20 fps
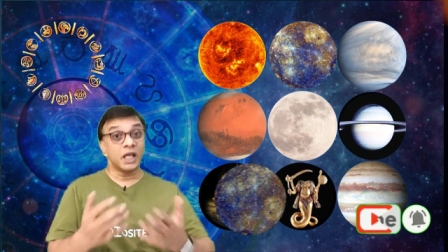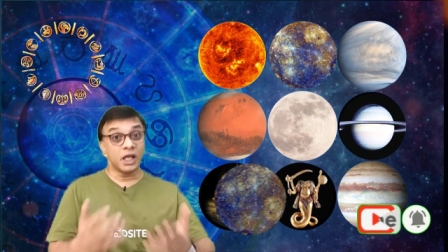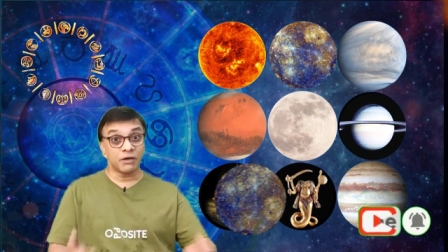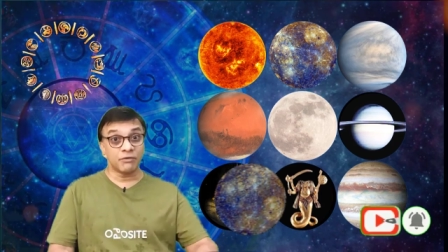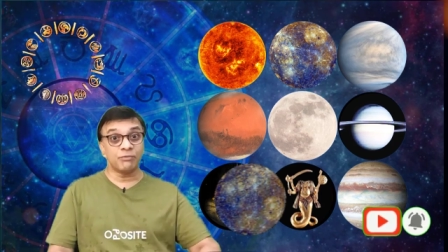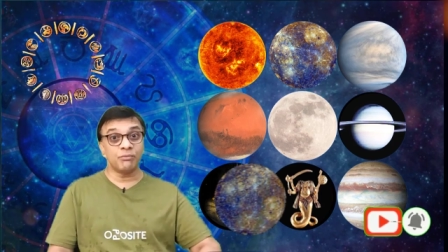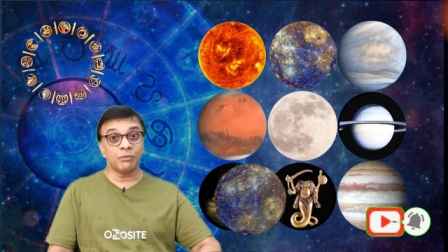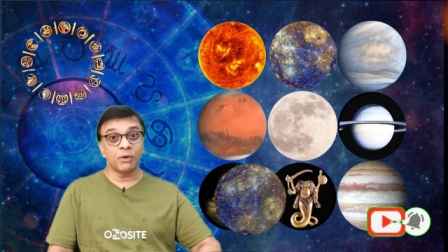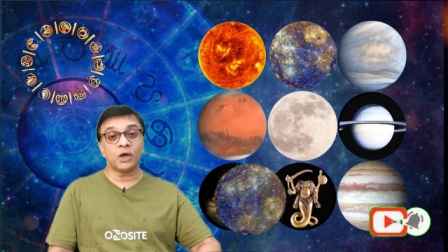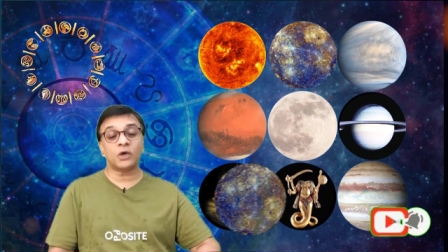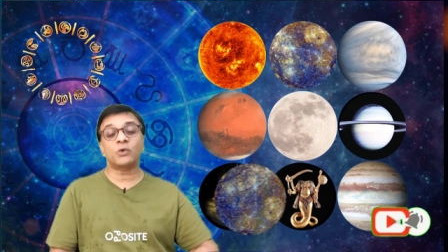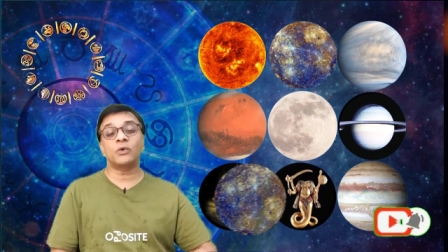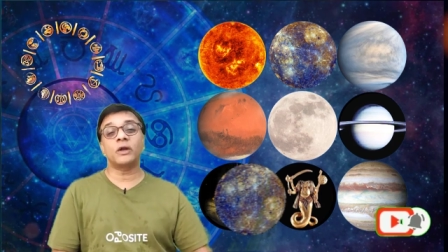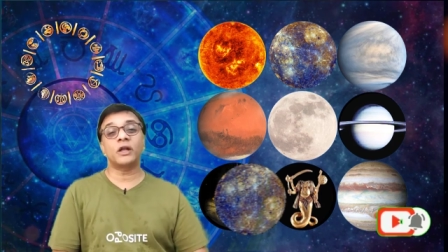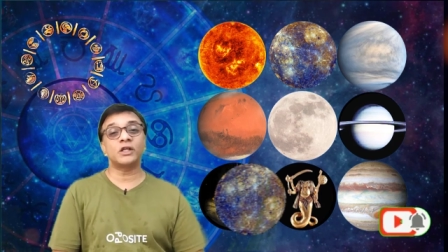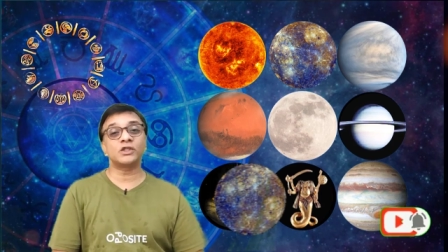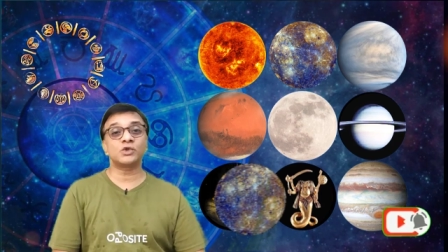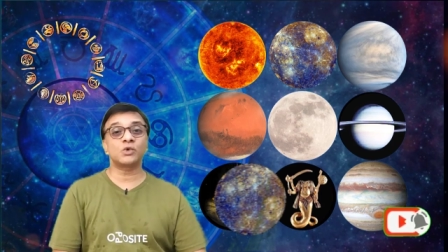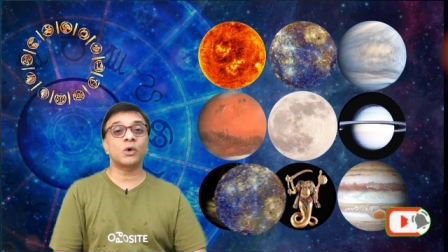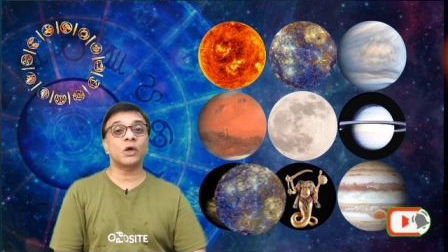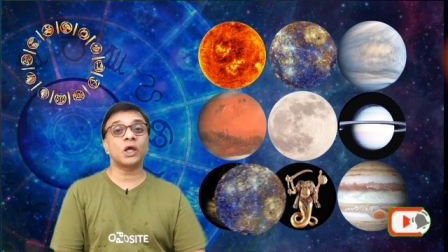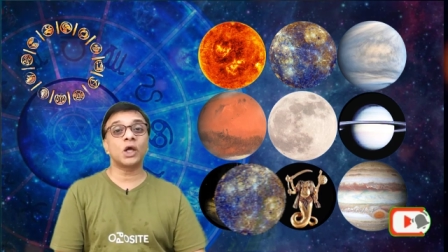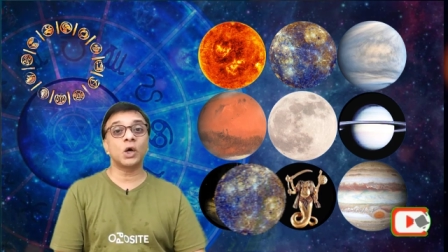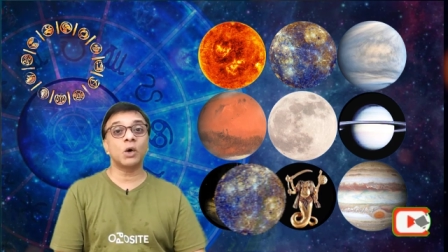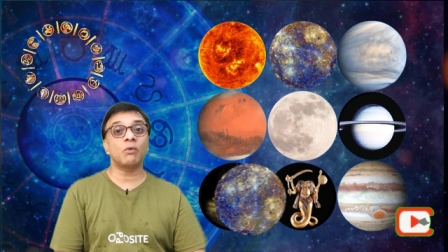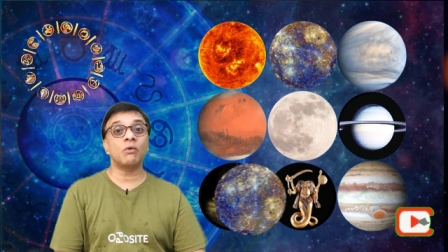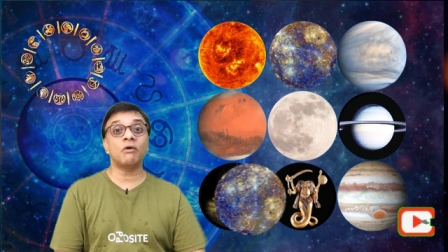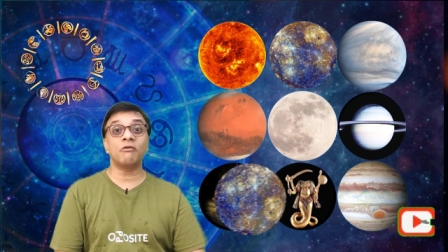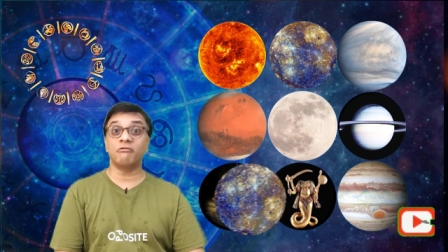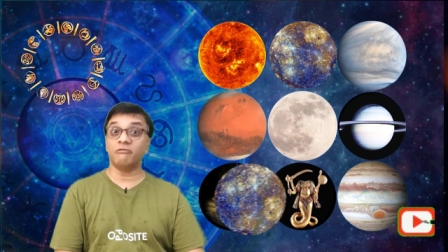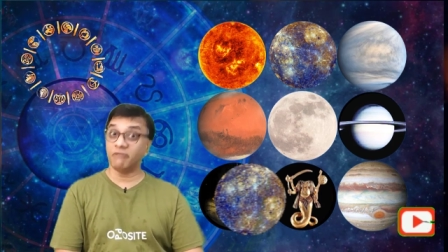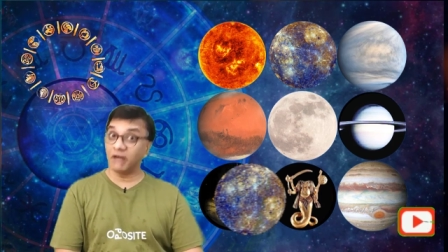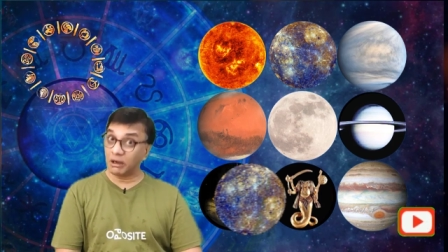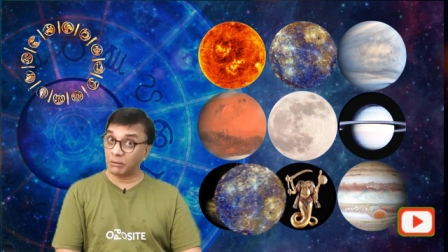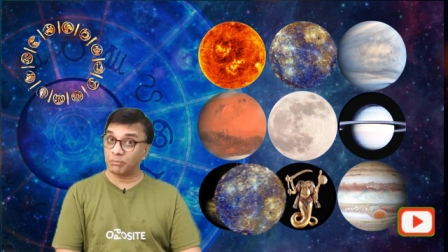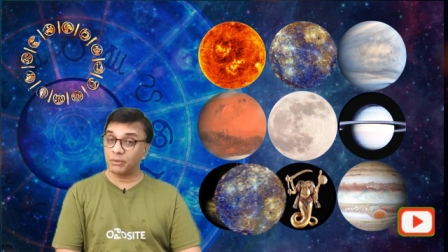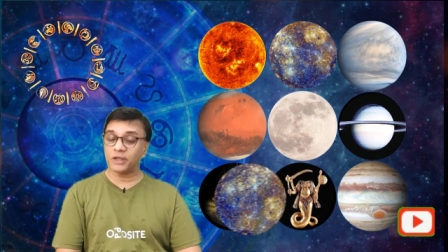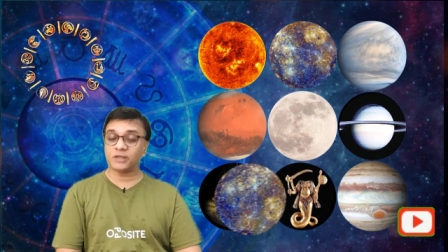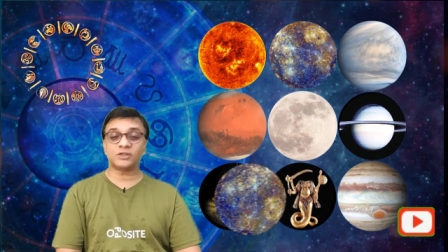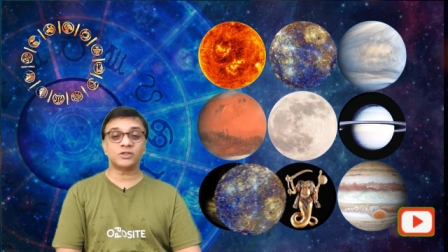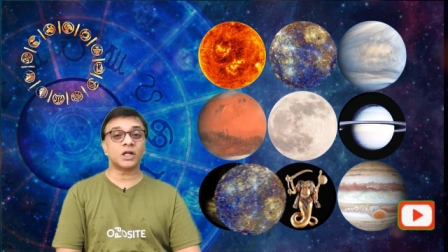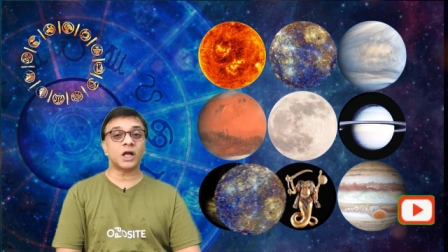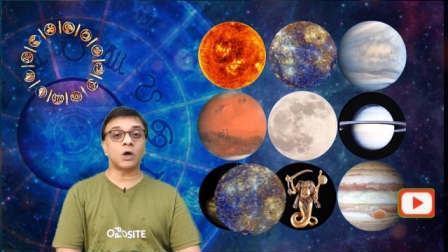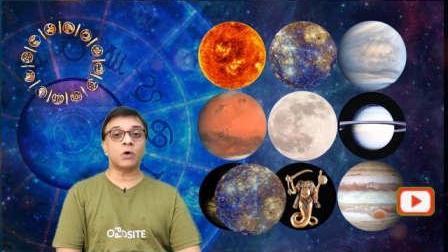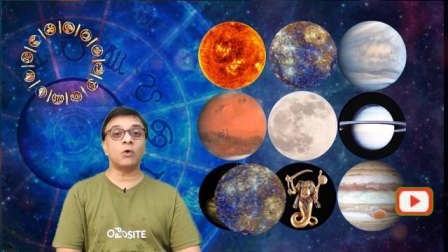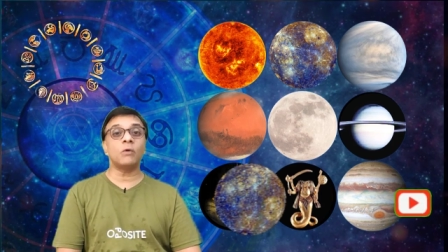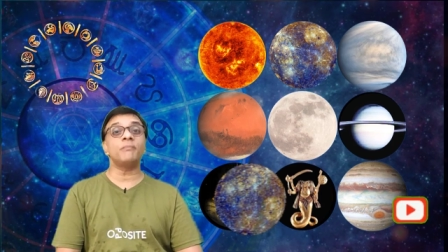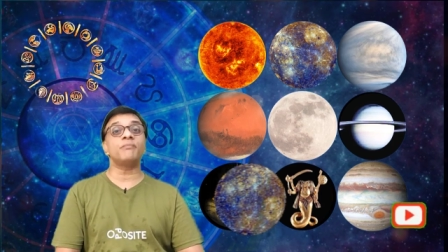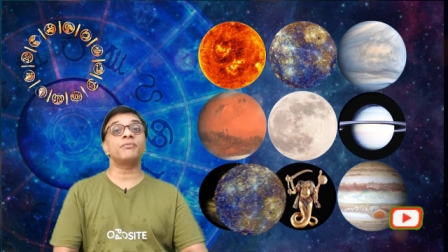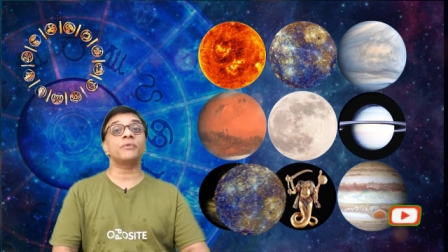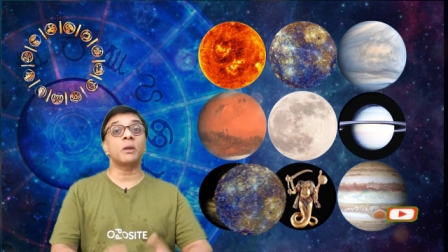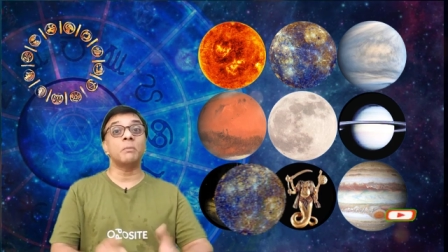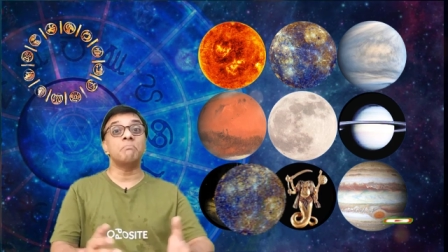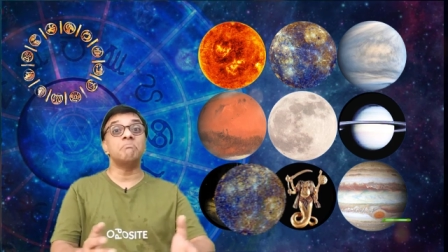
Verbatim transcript: If Mercury is going over well placed Rahu,